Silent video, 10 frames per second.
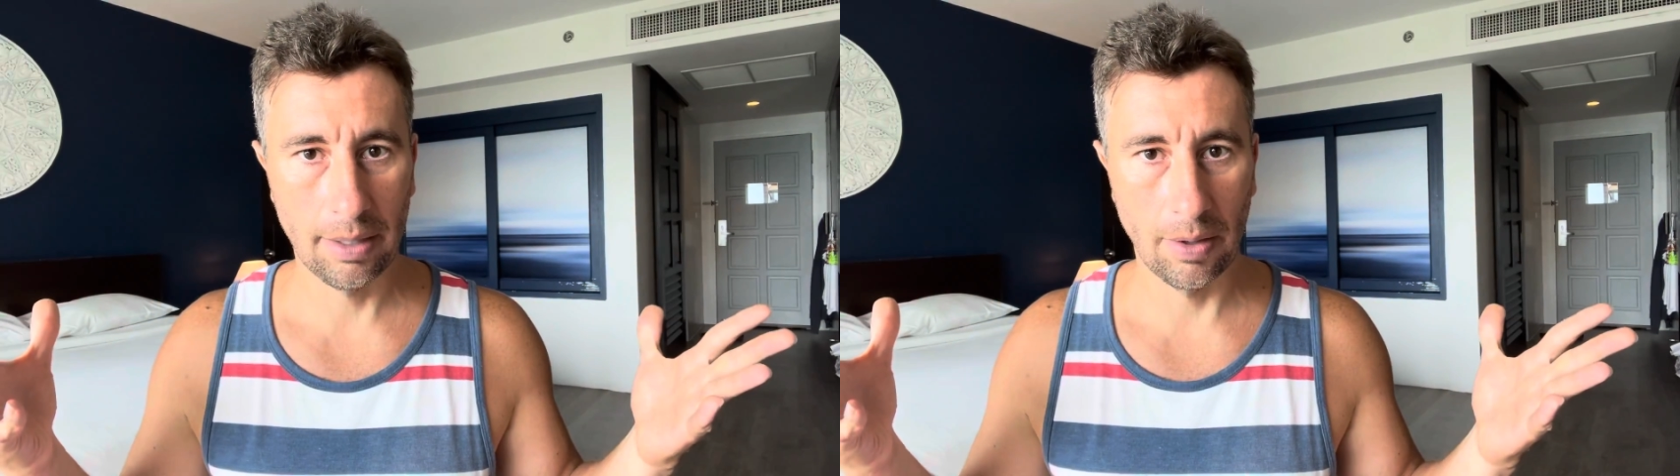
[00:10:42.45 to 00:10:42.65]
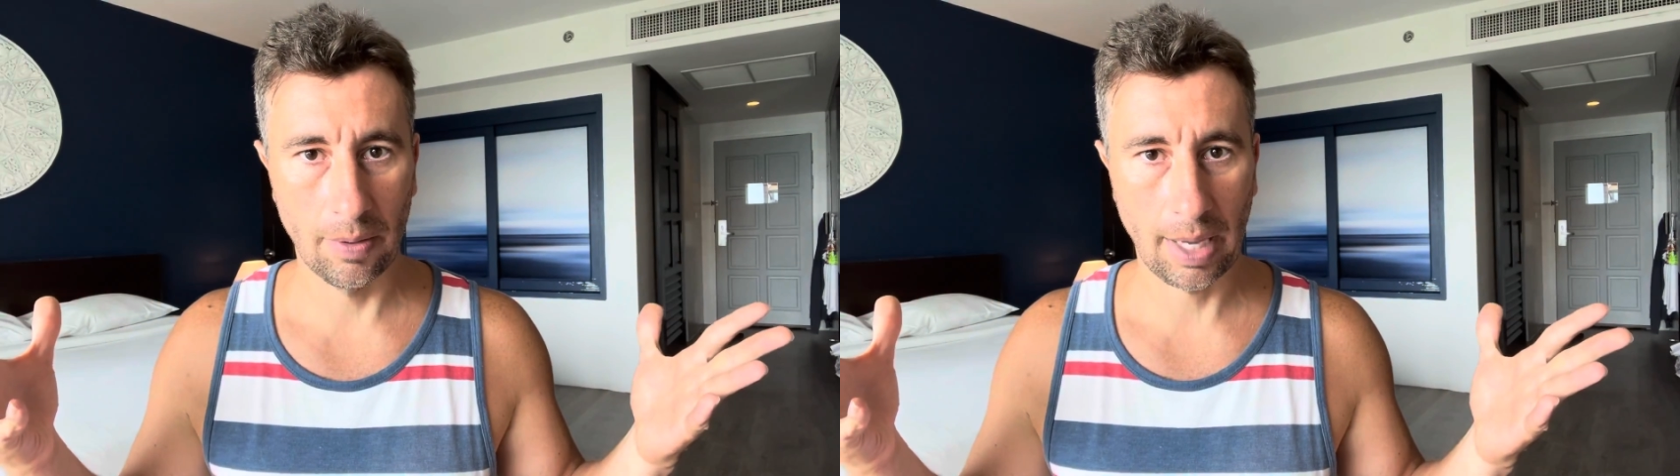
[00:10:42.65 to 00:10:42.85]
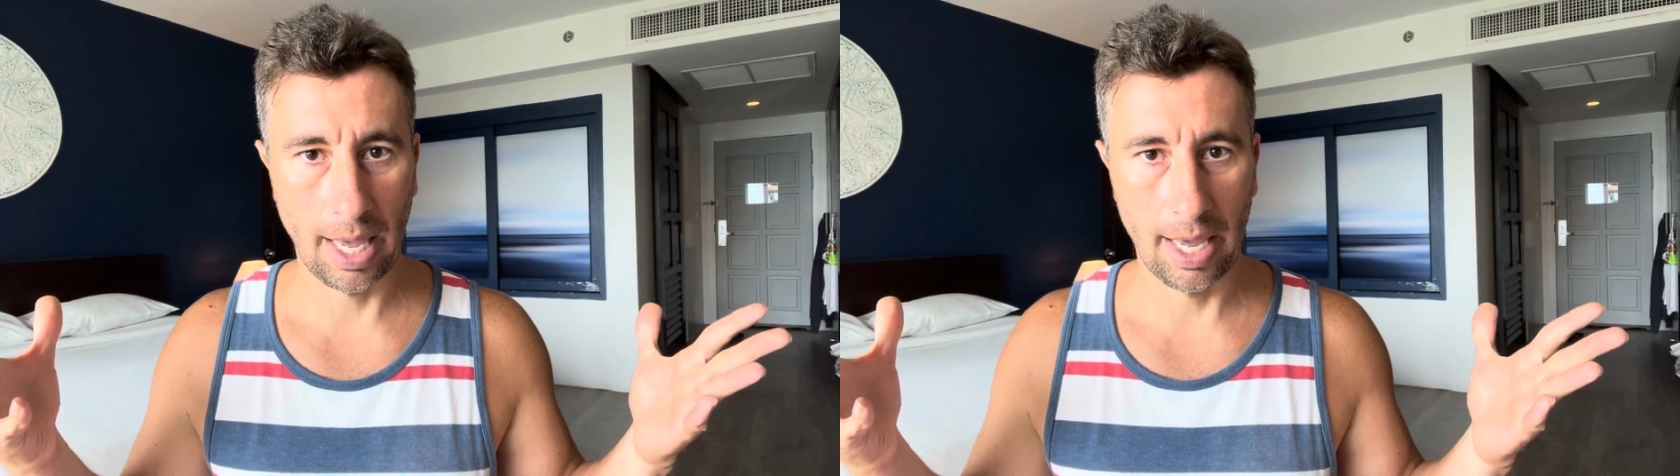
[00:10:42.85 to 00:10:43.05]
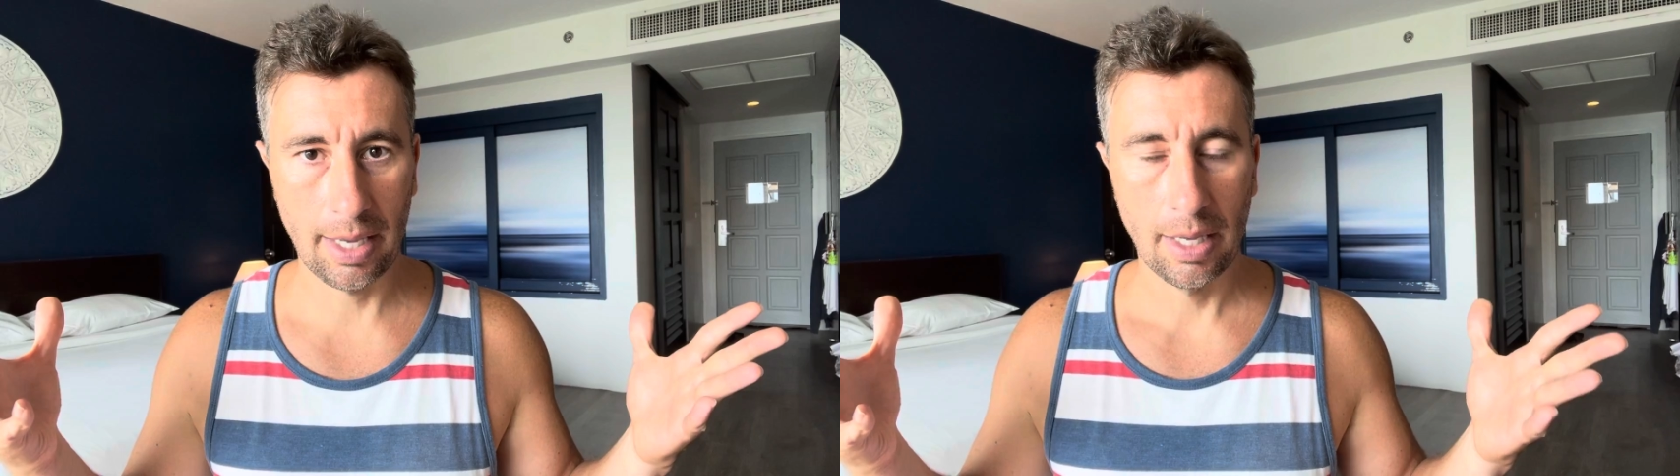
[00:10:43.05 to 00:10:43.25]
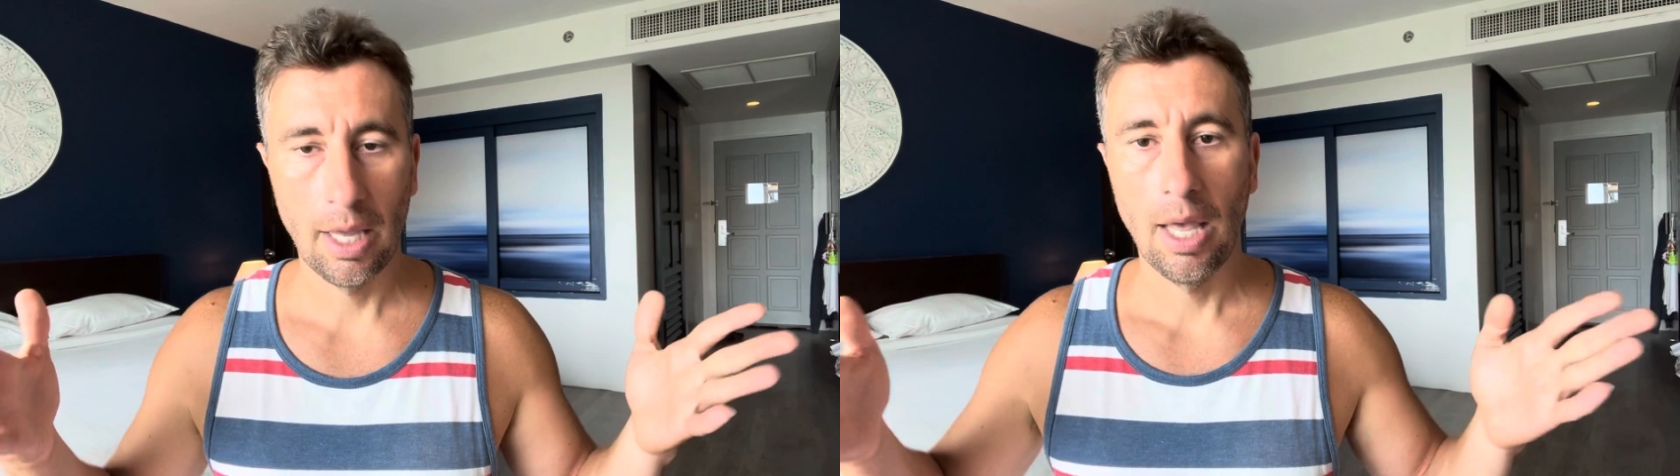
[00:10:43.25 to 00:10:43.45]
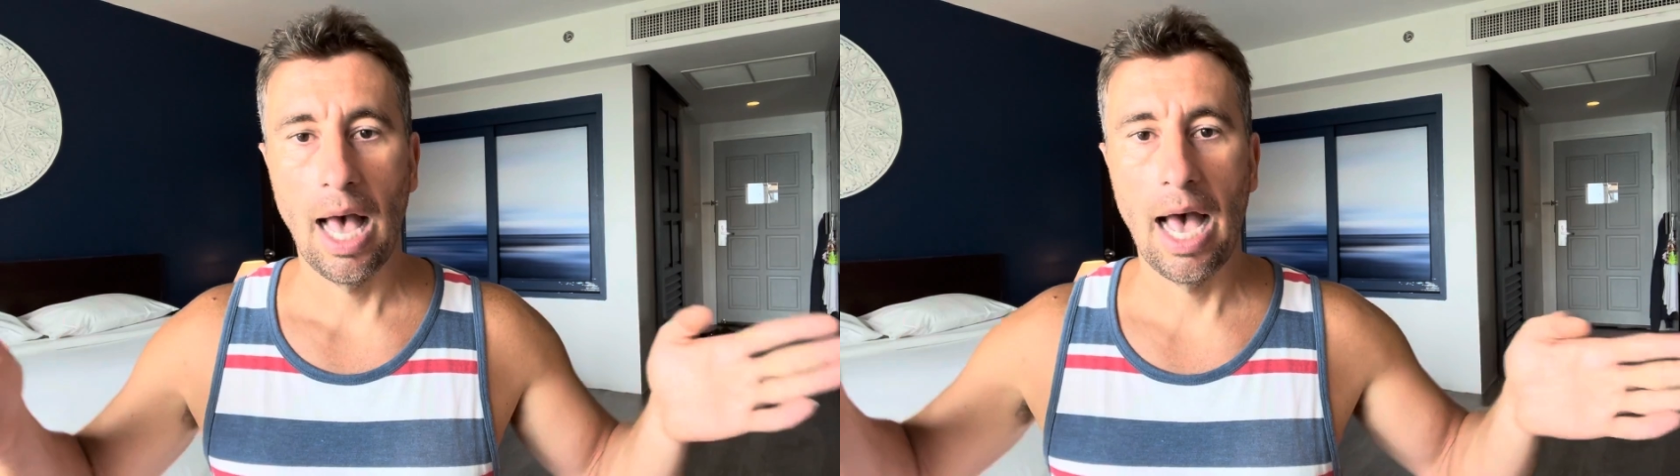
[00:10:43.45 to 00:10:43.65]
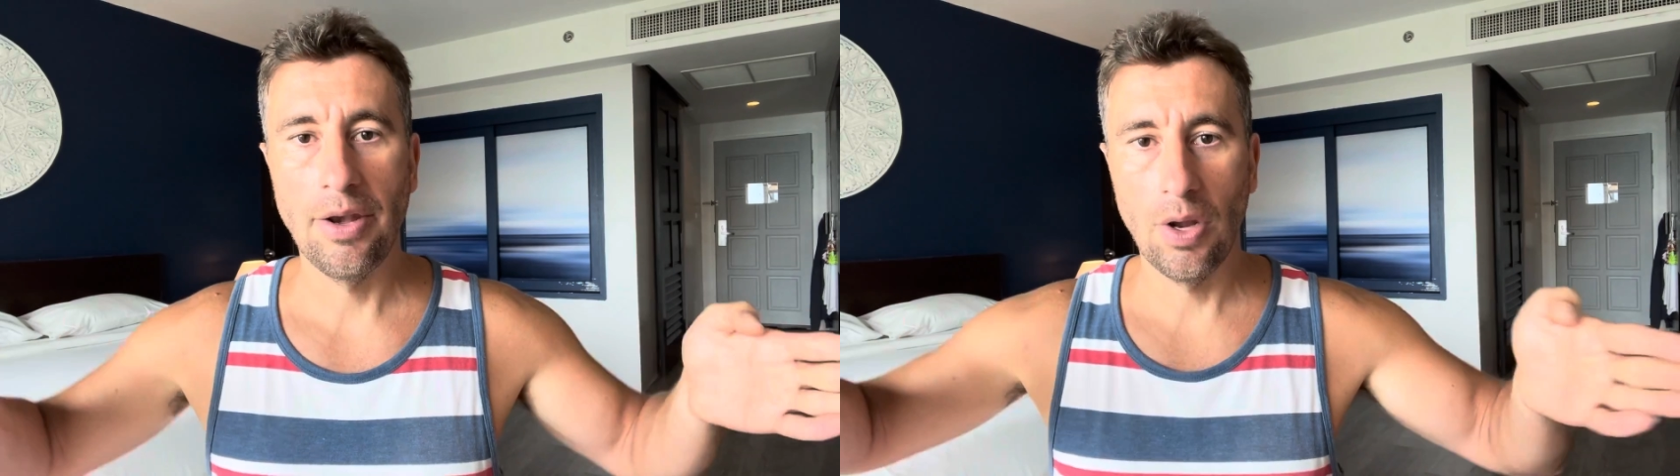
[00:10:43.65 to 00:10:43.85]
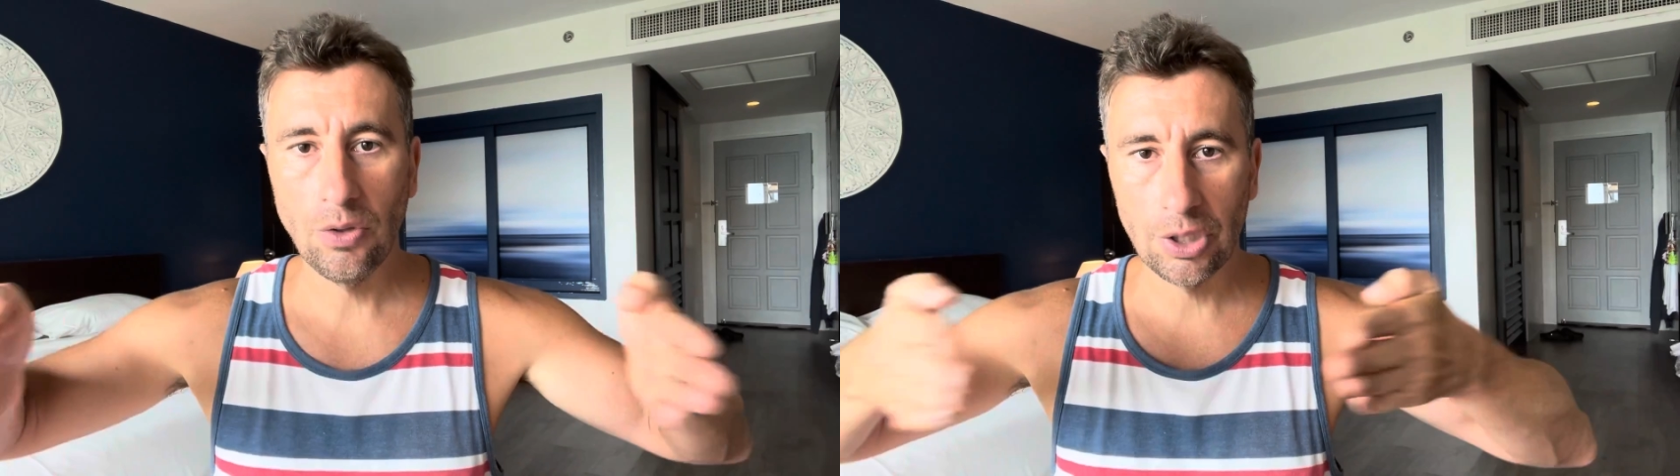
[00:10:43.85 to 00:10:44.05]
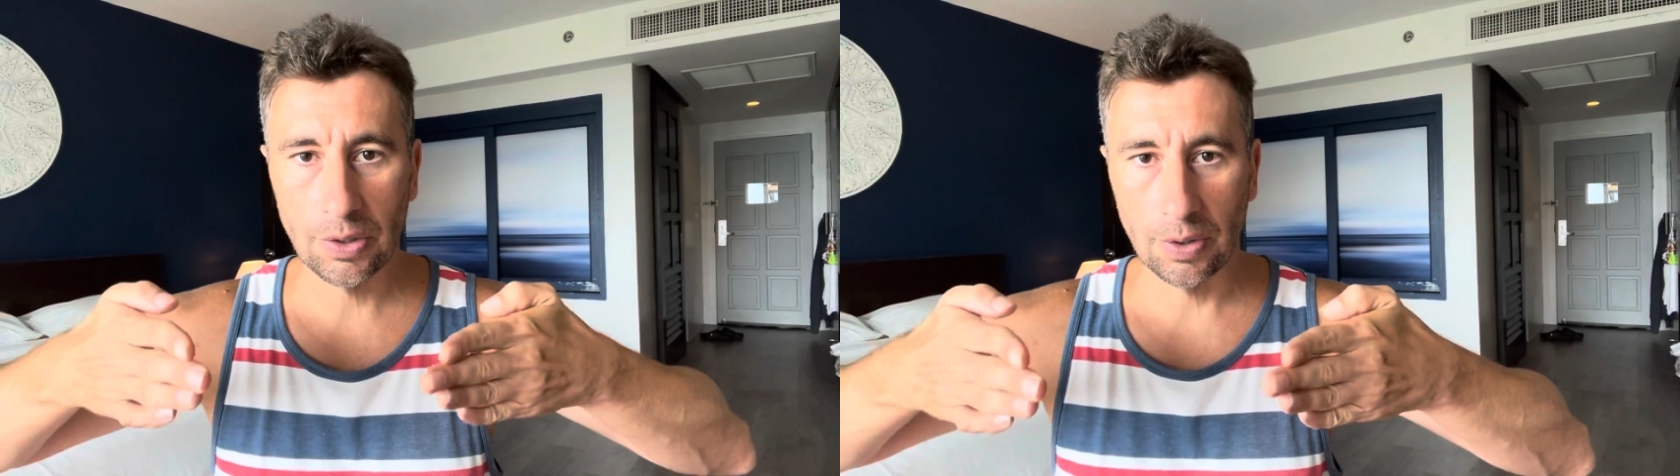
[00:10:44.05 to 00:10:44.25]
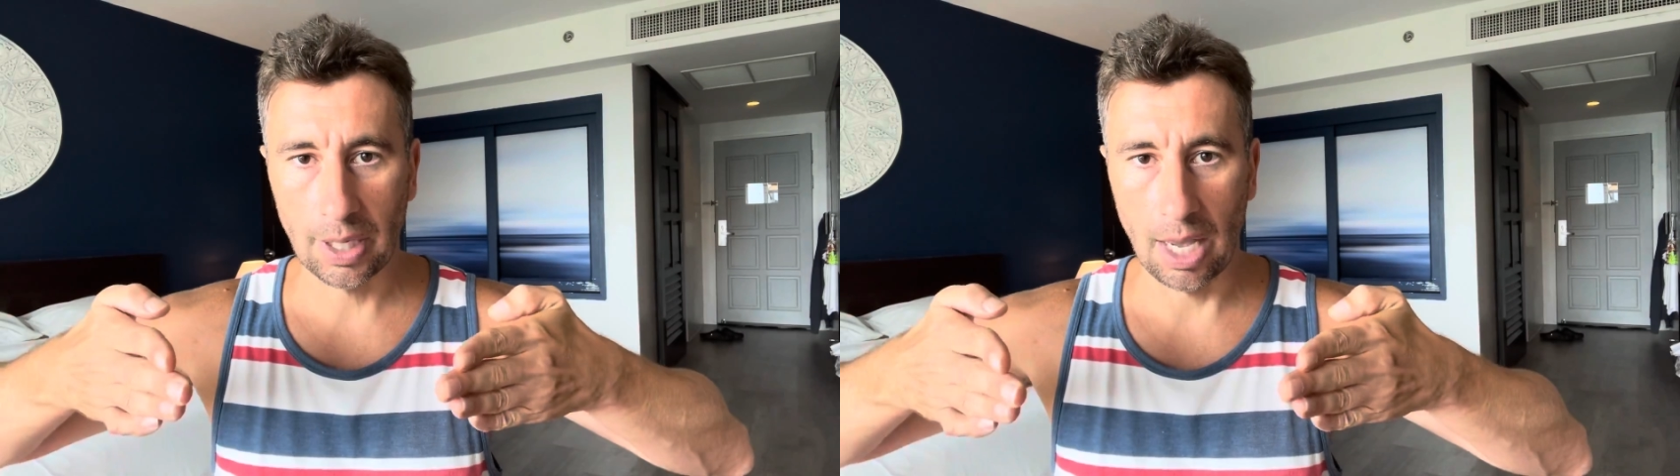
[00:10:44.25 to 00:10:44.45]
okay, I know she's
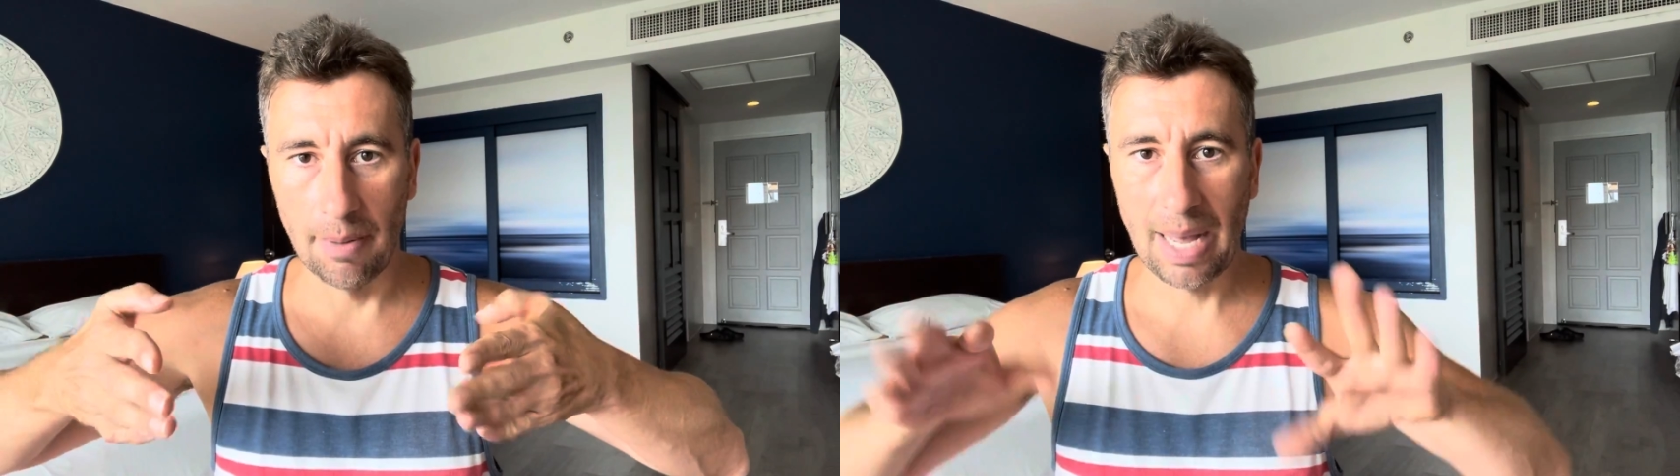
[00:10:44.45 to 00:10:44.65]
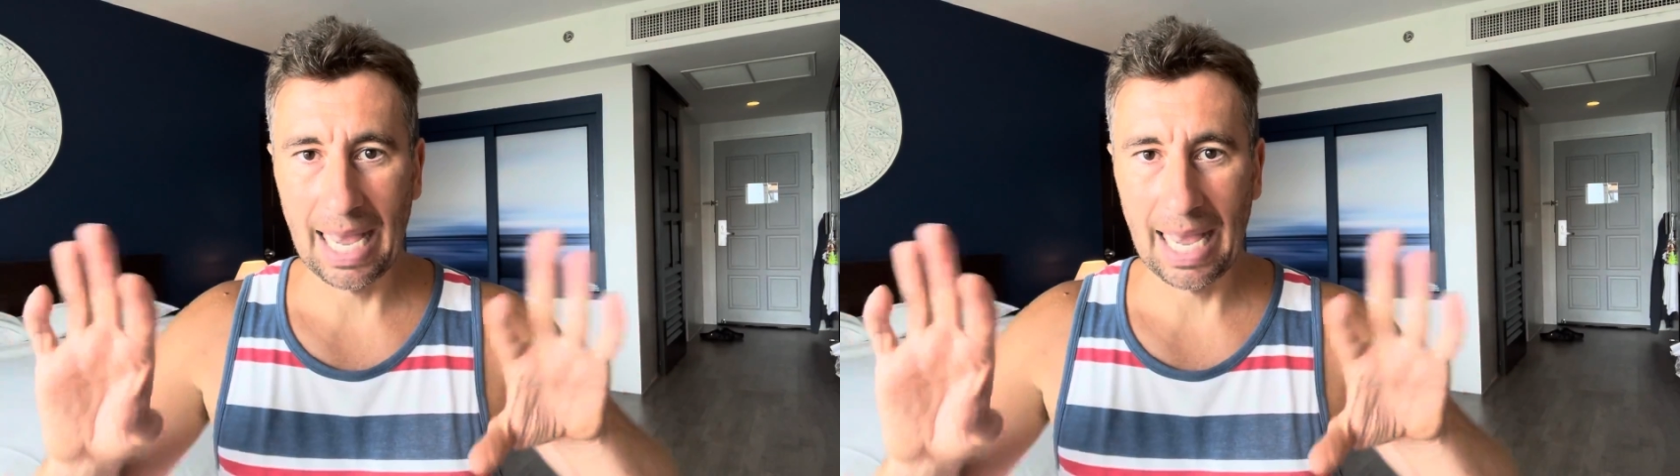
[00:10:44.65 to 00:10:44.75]
gonna come.